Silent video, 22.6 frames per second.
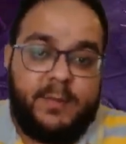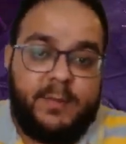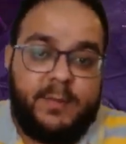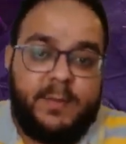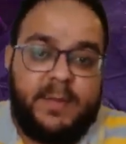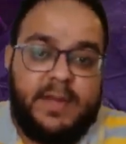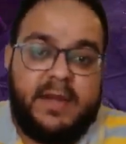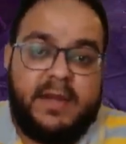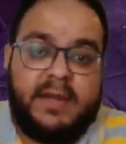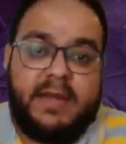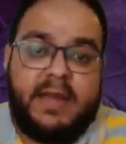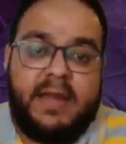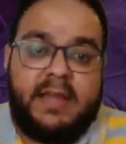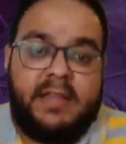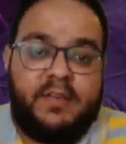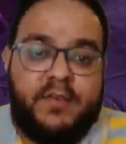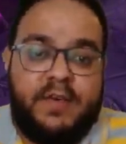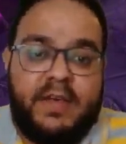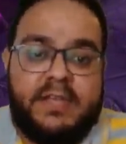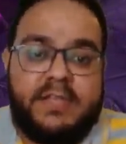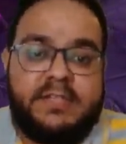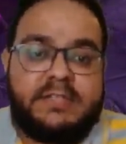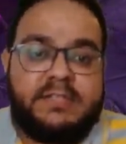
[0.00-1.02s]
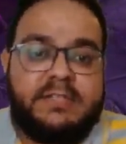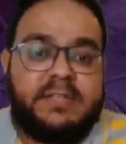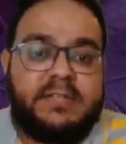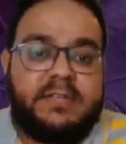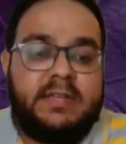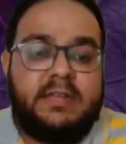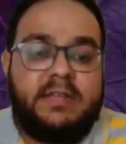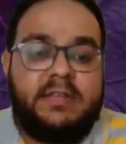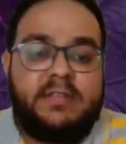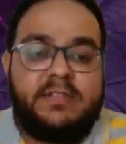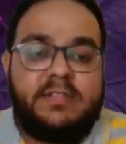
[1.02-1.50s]
But otherwise,
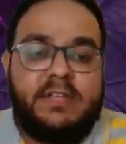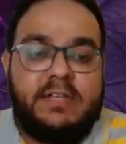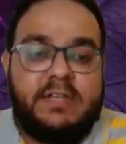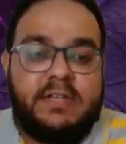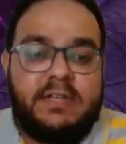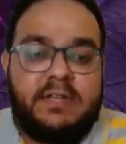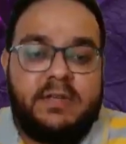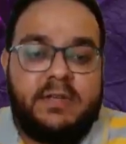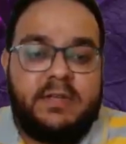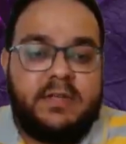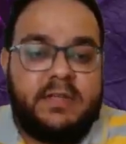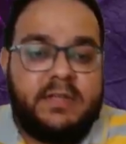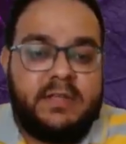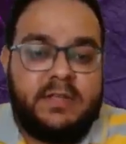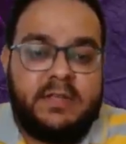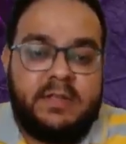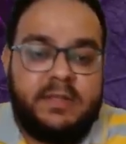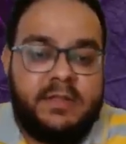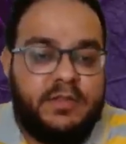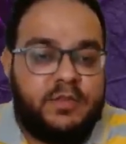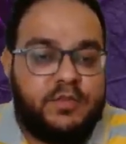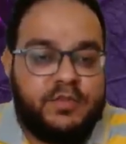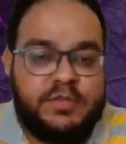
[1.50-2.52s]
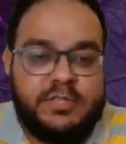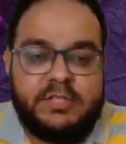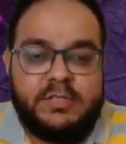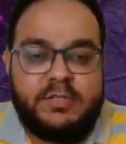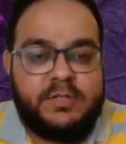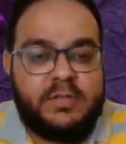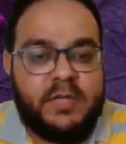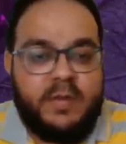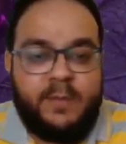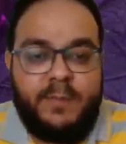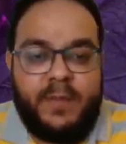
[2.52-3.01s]
you
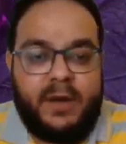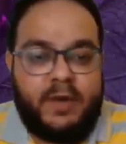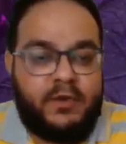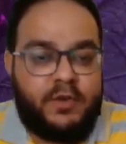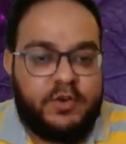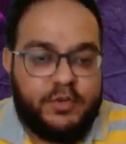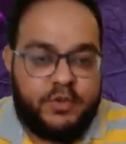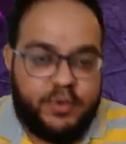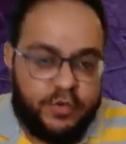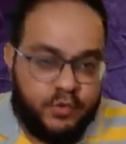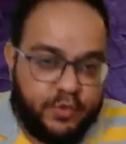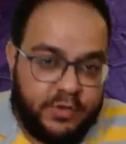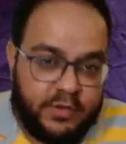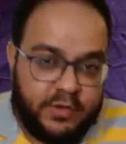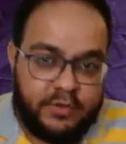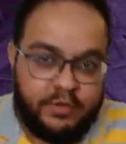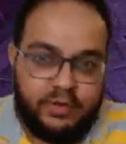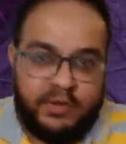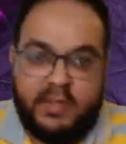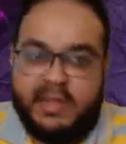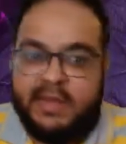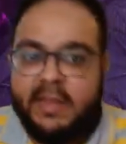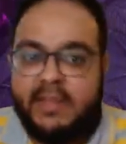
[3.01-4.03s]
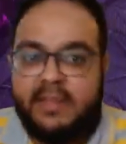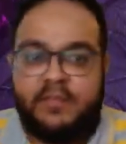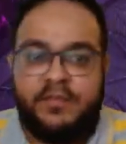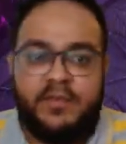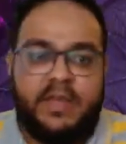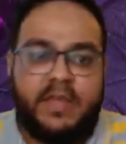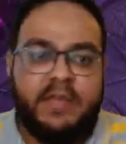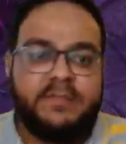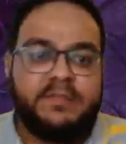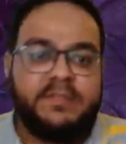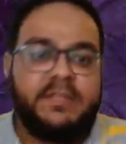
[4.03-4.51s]
just power through. You're killing the
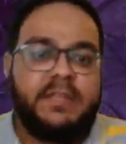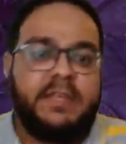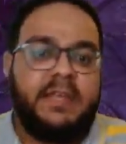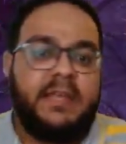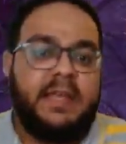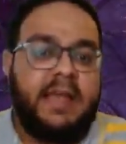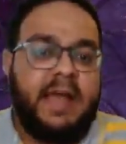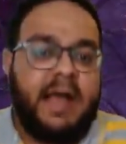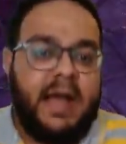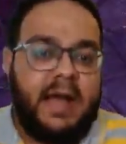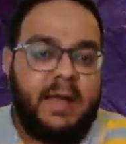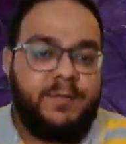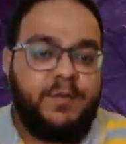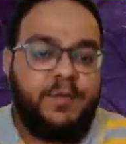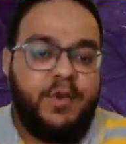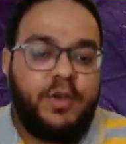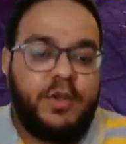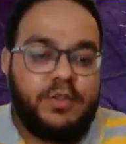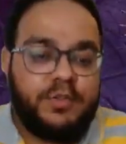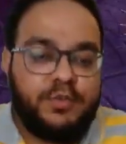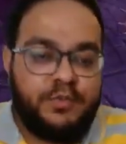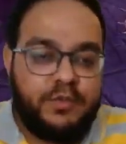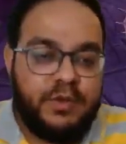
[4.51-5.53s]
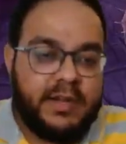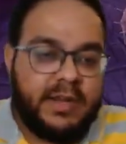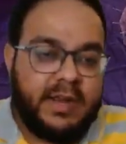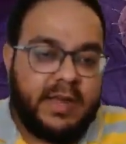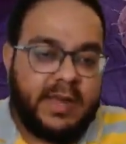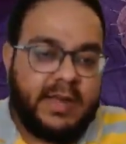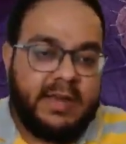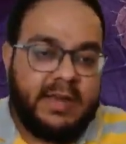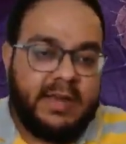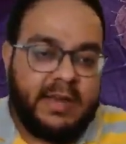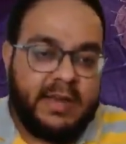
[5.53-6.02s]
waves. I'm going through it
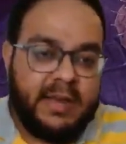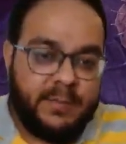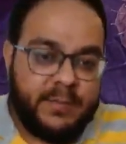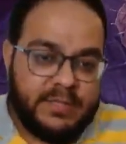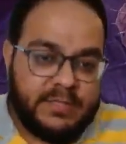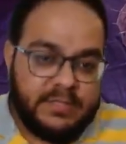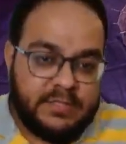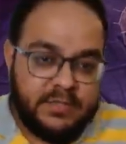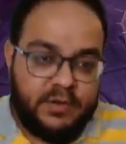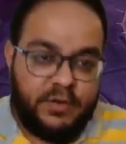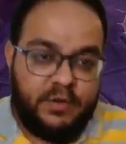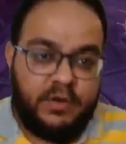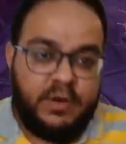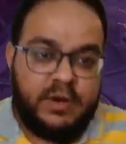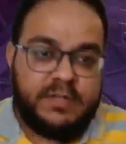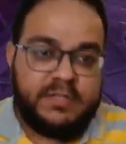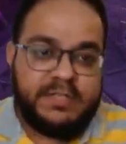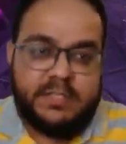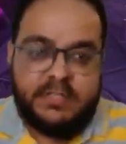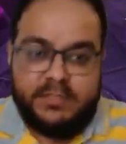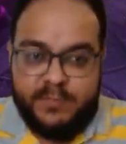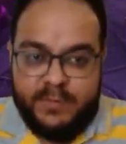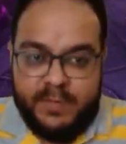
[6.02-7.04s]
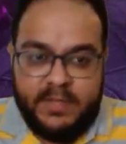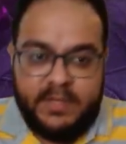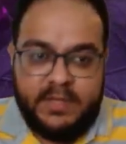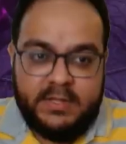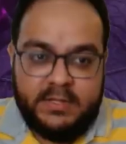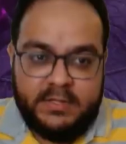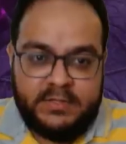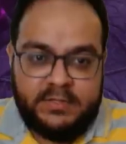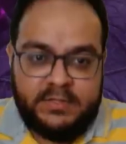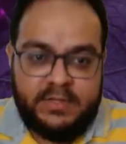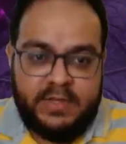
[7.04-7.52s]
a little bit slower just
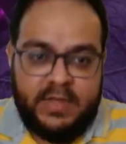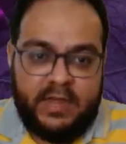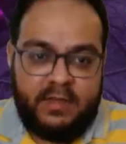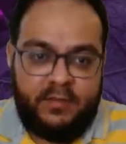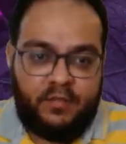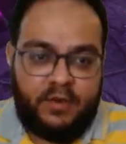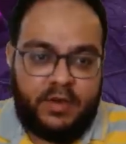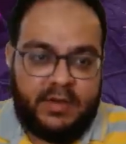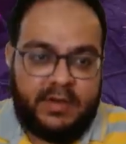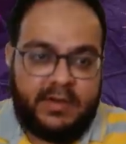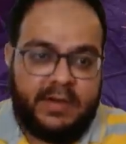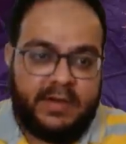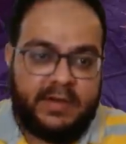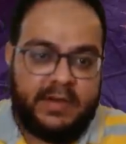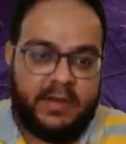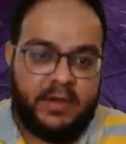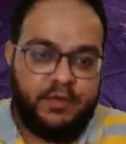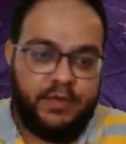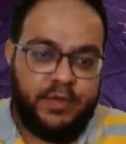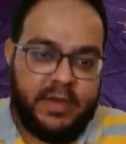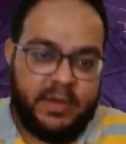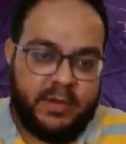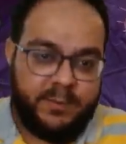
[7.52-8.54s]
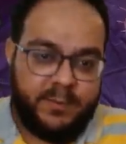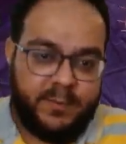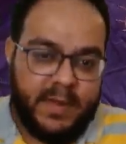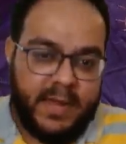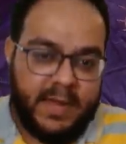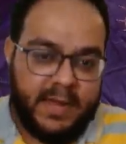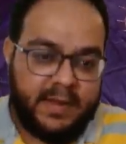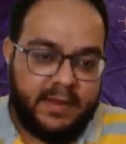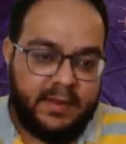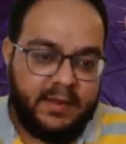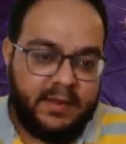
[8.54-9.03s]
because I want Lydia to get
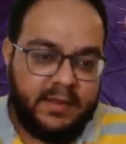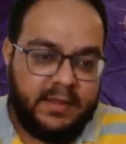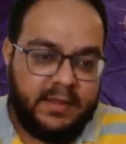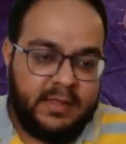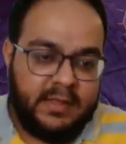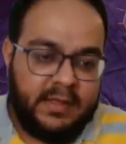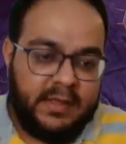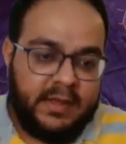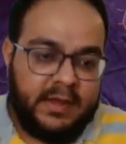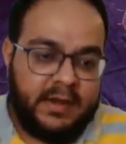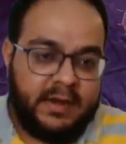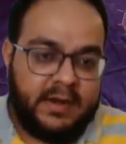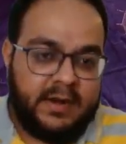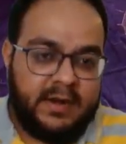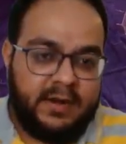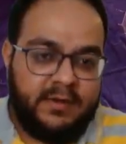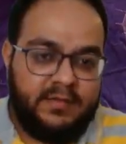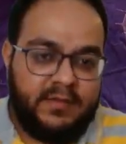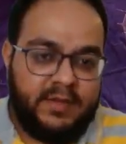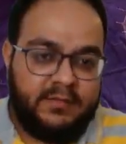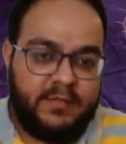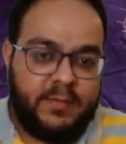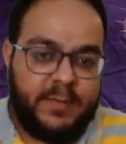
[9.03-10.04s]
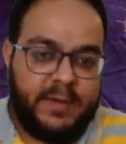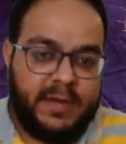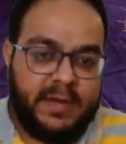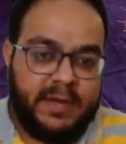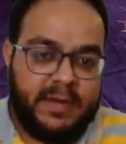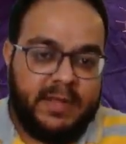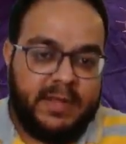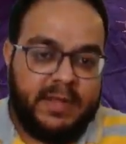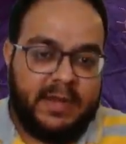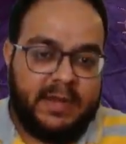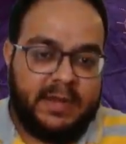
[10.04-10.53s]
back her
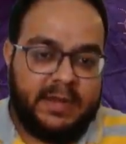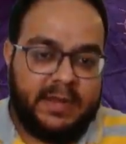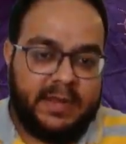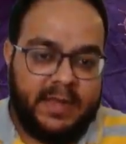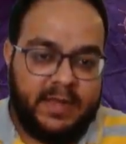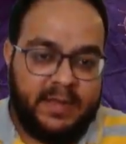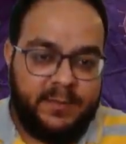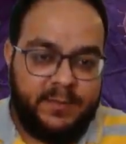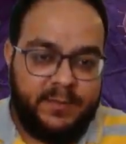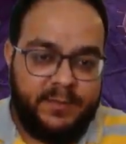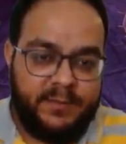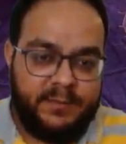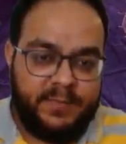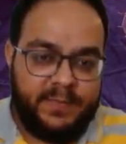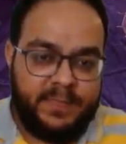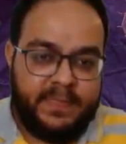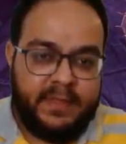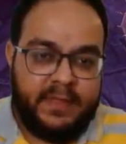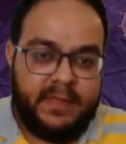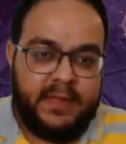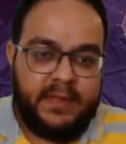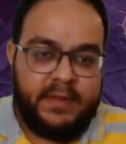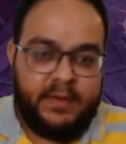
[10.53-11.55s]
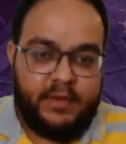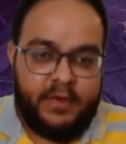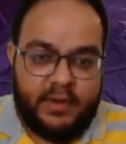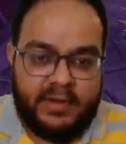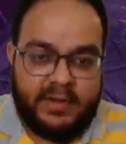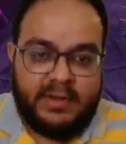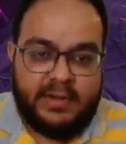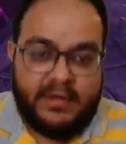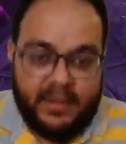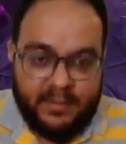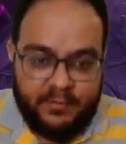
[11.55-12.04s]
revivability in time, and not
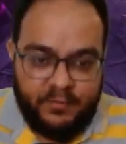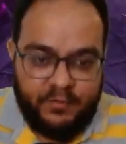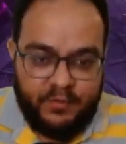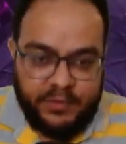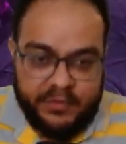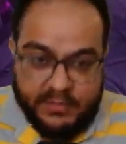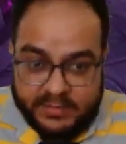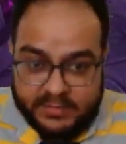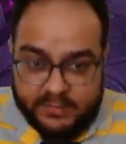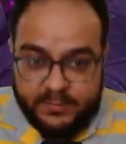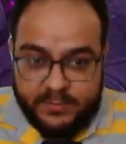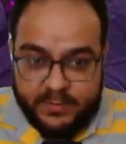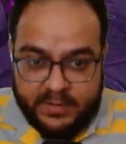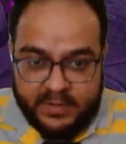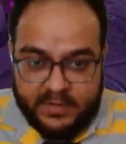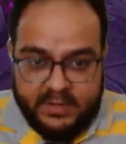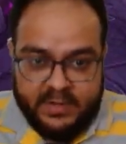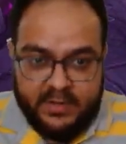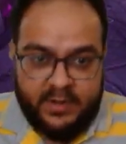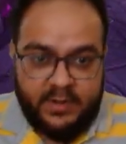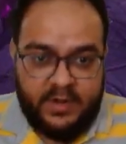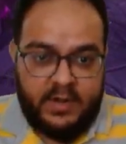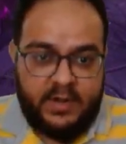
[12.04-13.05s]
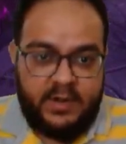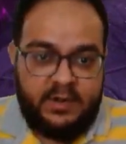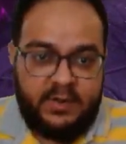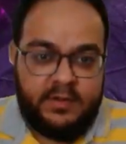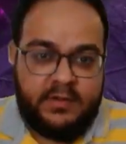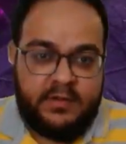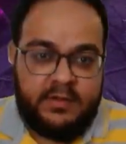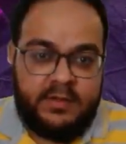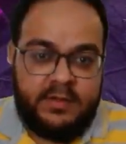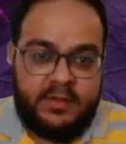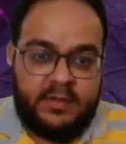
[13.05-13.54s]
in time for this particular
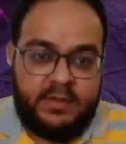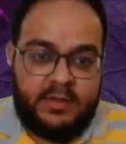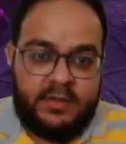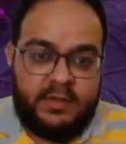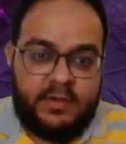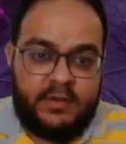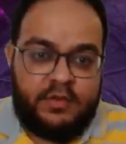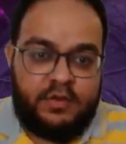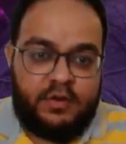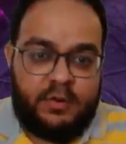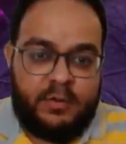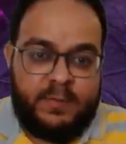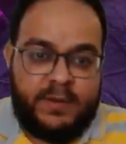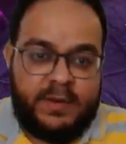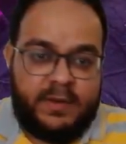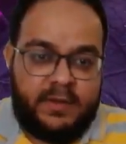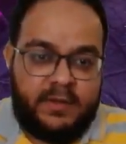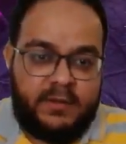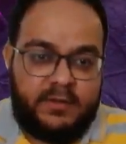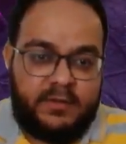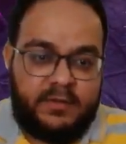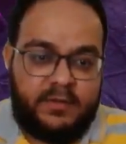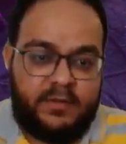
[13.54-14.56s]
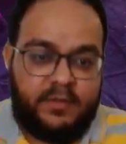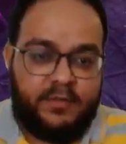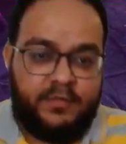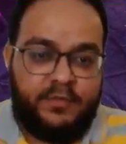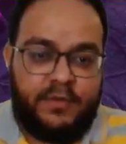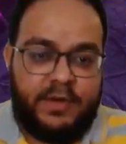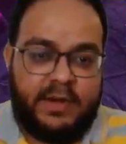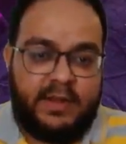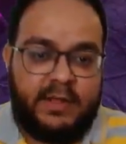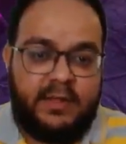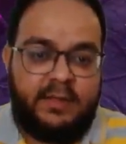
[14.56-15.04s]
torment.
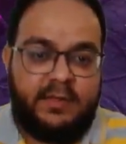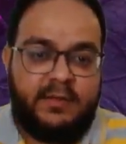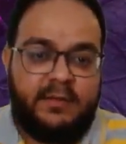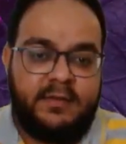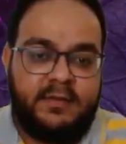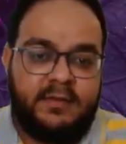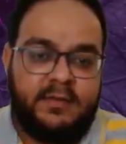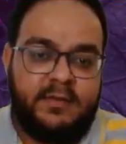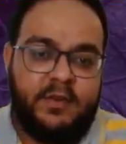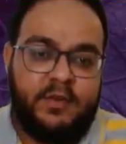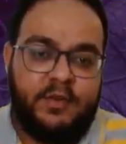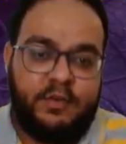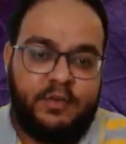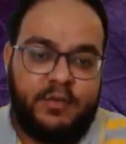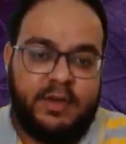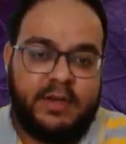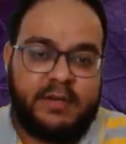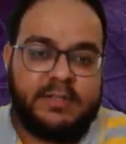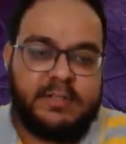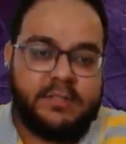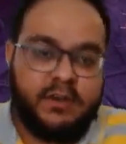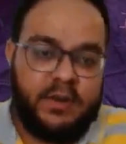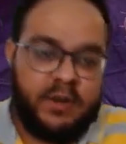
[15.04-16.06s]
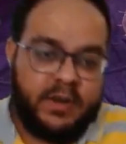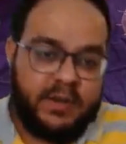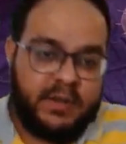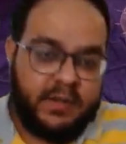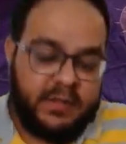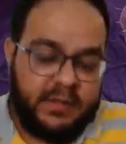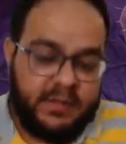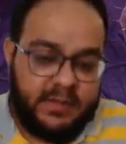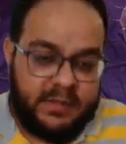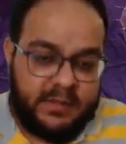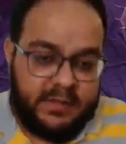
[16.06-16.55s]
Hopefully, no, it's not.
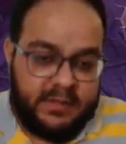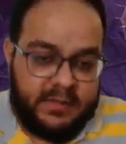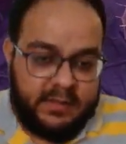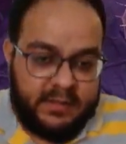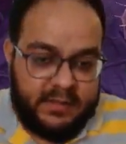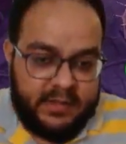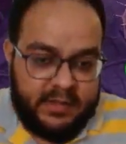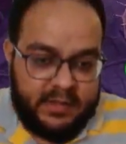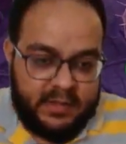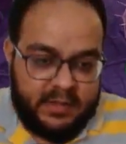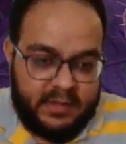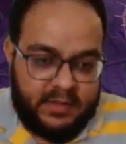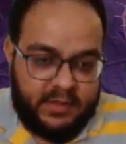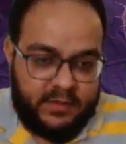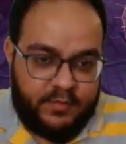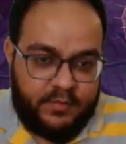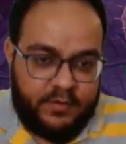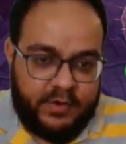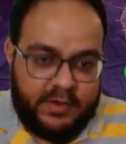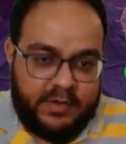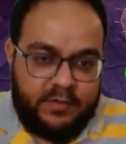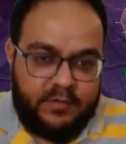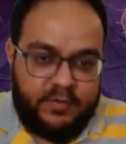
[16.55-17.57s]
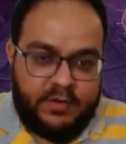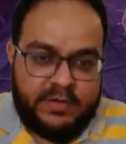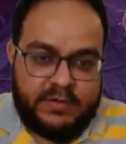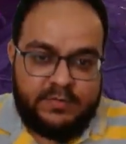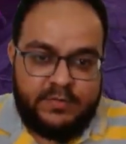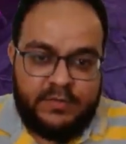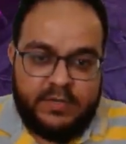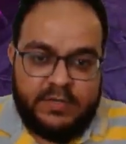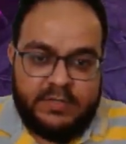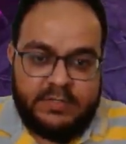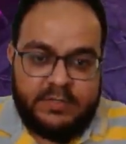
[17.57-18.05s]
What
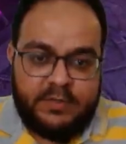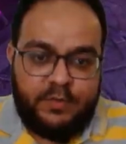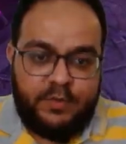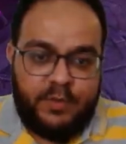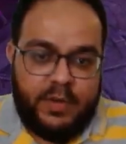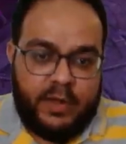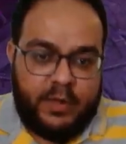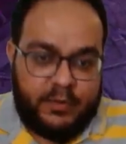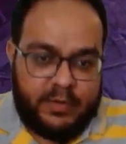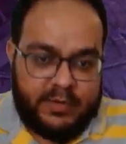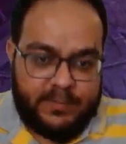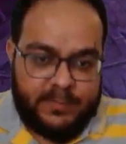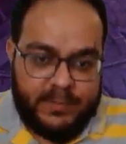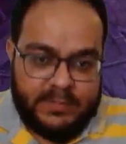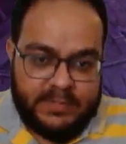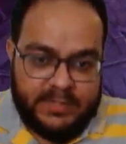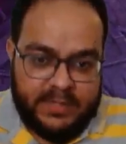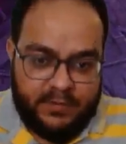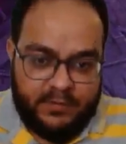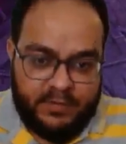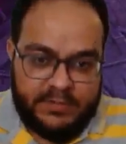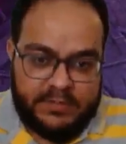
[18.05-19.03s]
is the cooldown? Let me check.